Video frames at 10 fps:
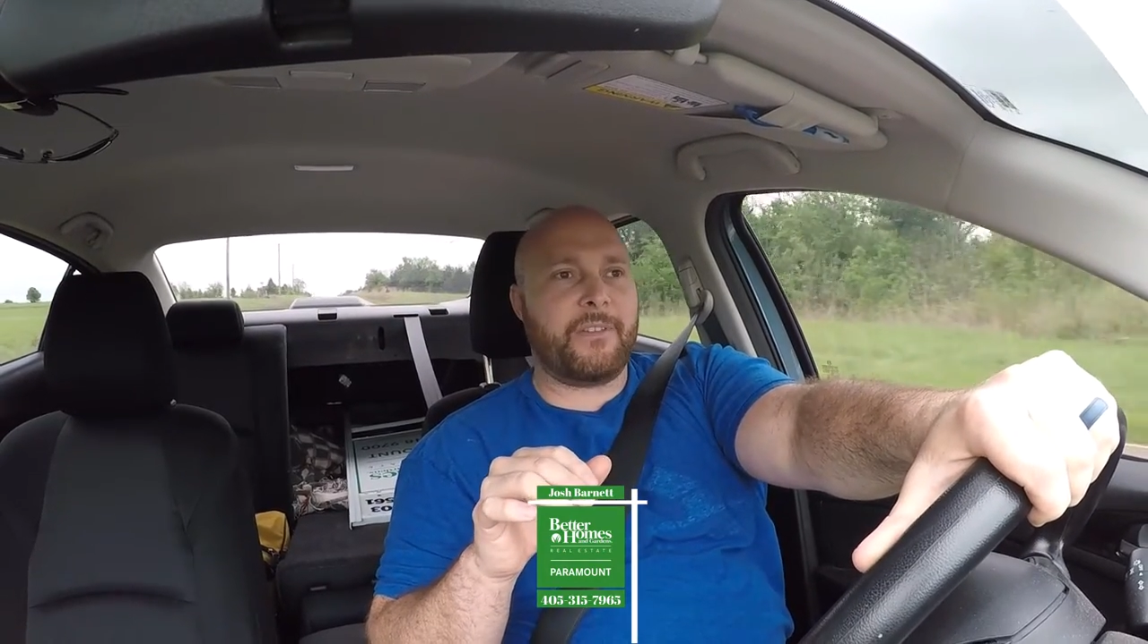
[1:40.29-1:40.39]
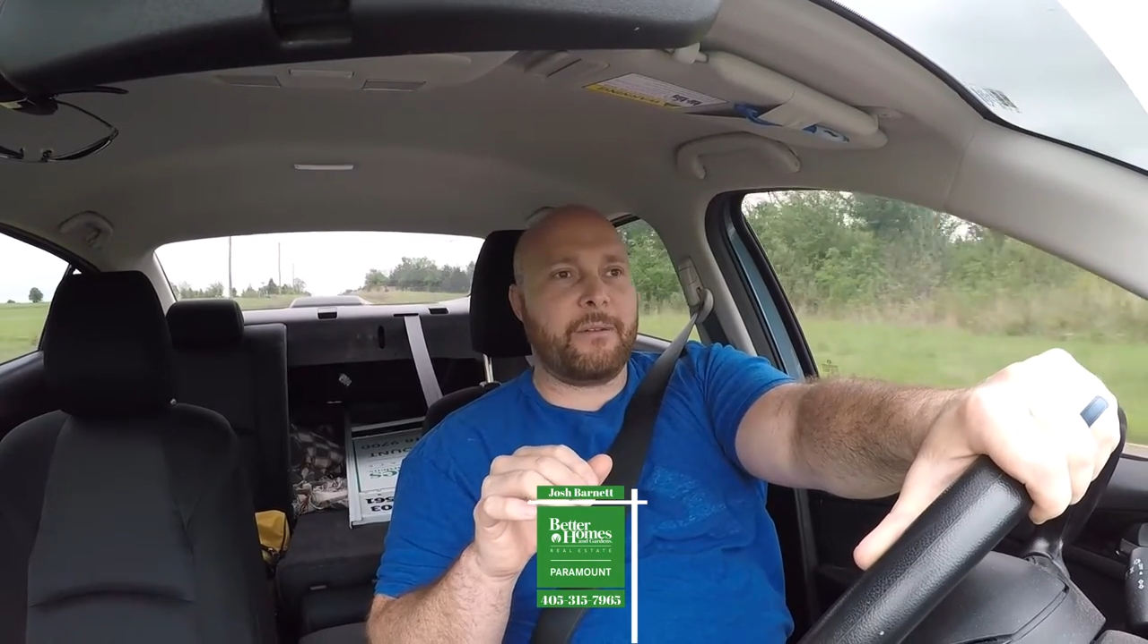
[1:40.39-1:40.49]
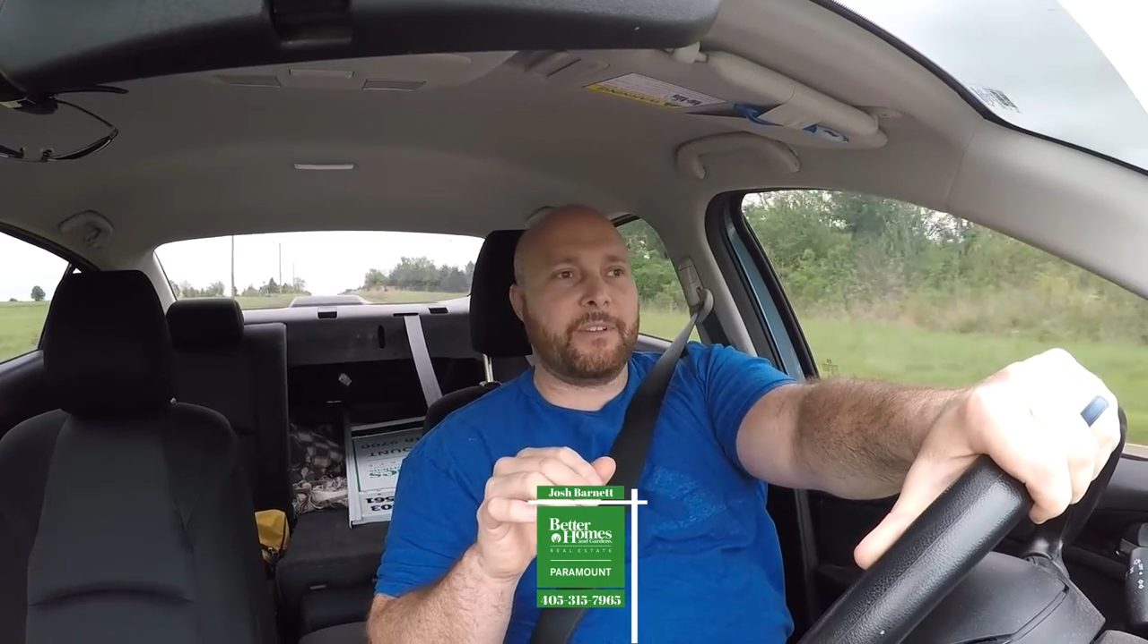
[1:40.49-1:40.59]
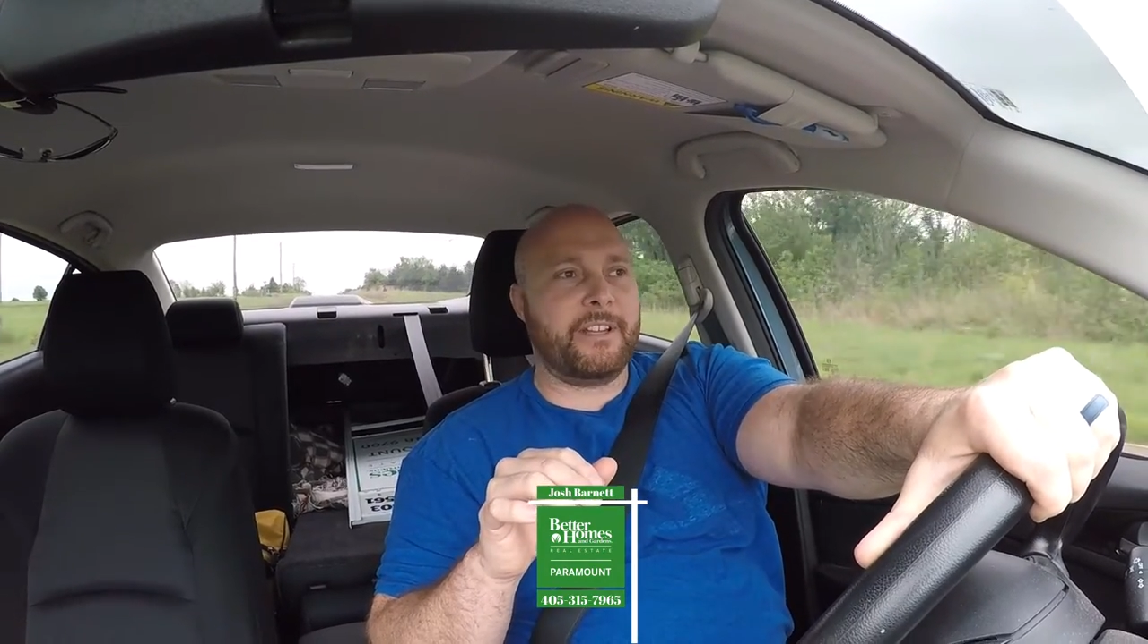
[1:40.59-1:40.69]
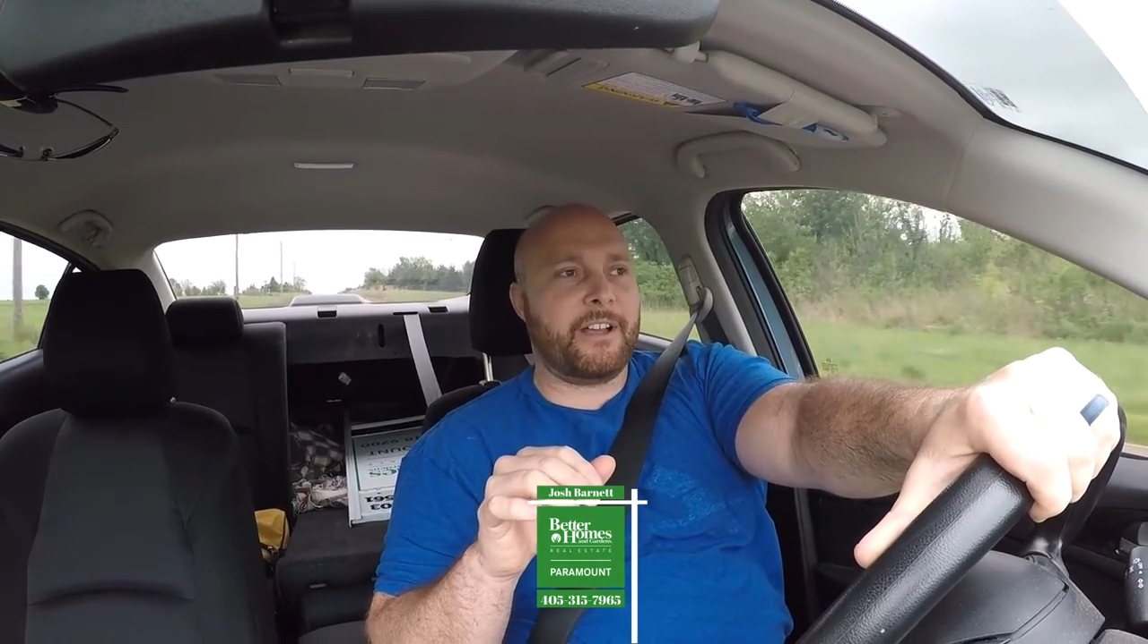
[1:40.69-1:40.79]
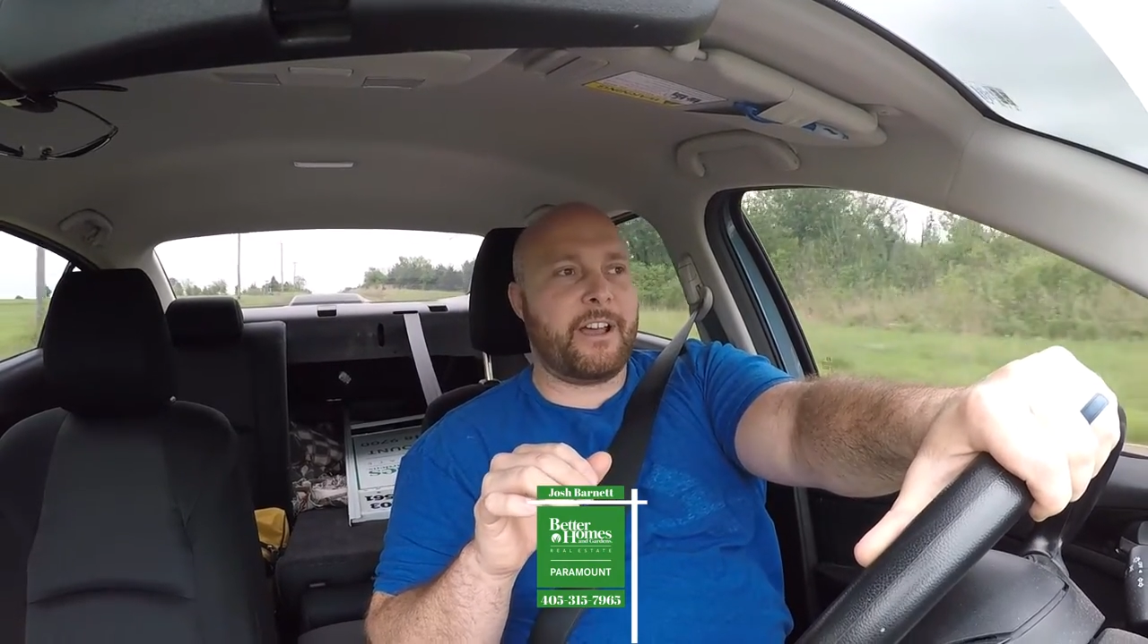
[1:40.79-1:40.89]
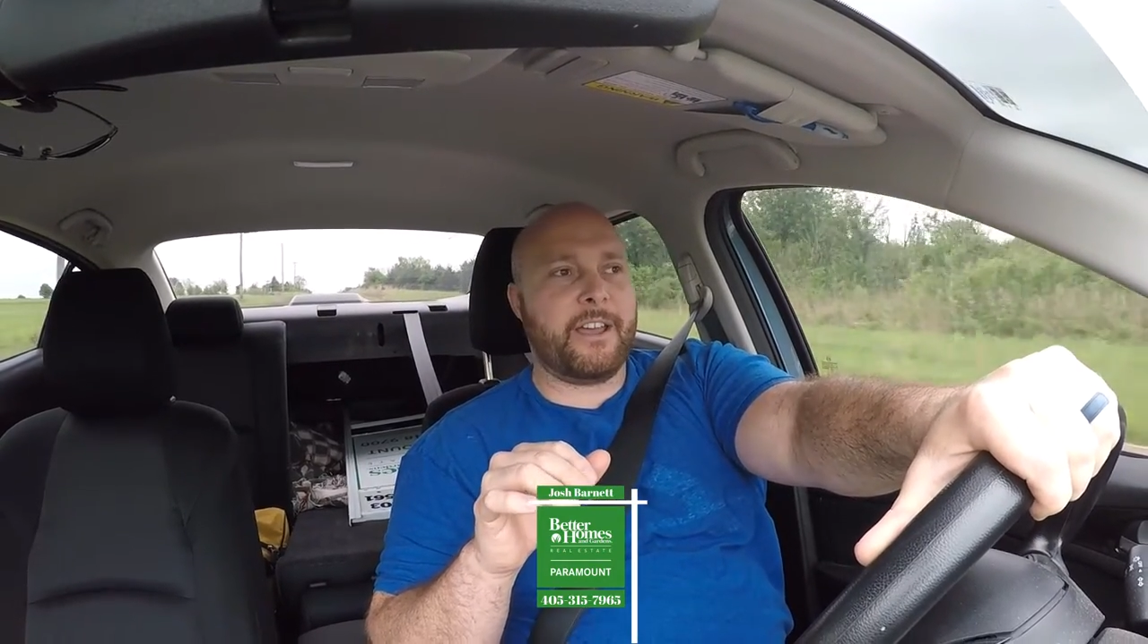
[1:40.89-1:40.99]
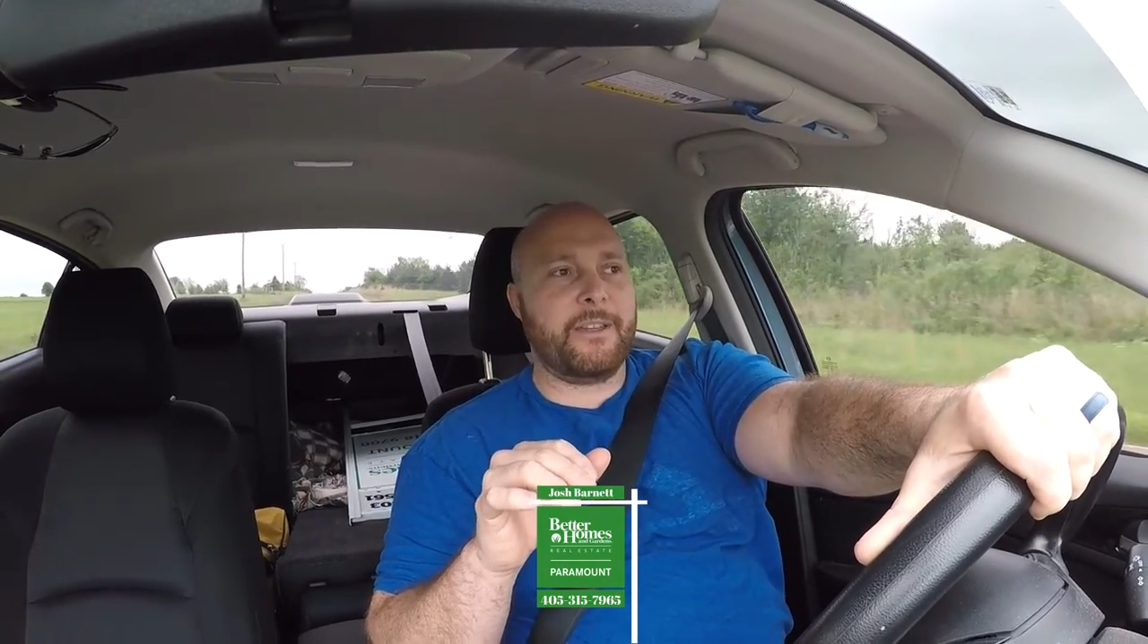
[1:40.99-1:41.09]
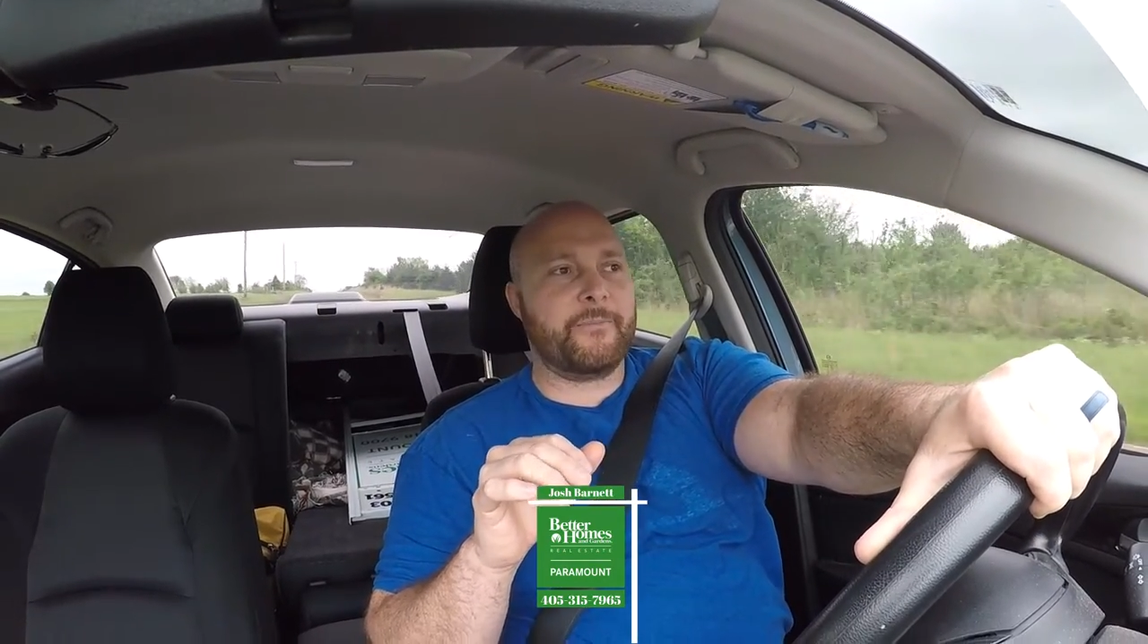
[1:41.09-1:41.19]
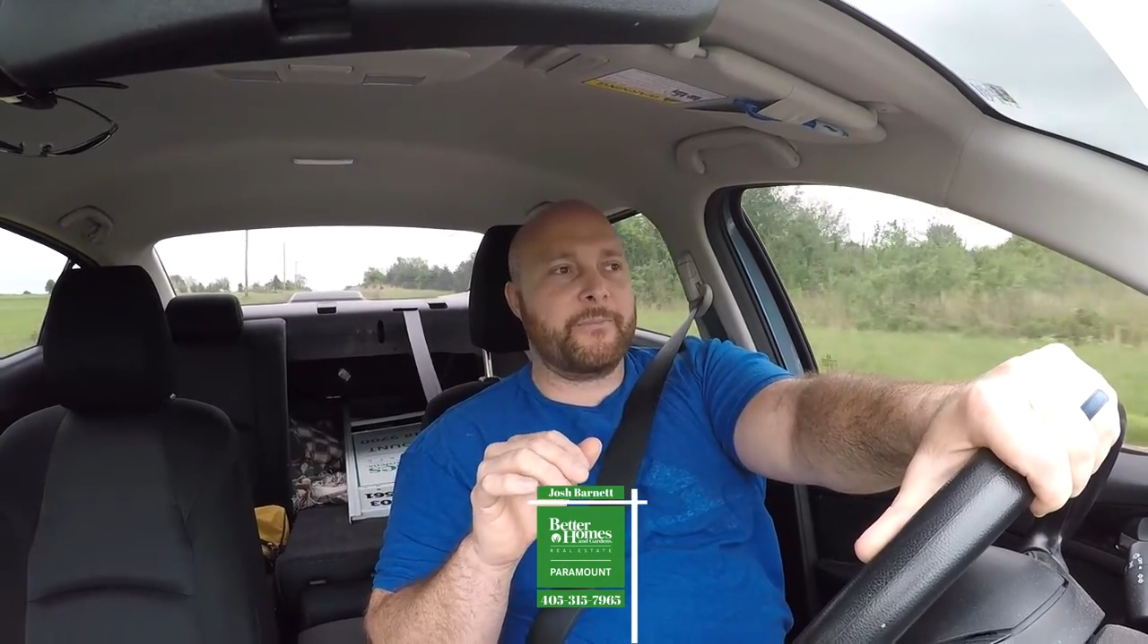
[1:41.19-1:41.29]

family and I,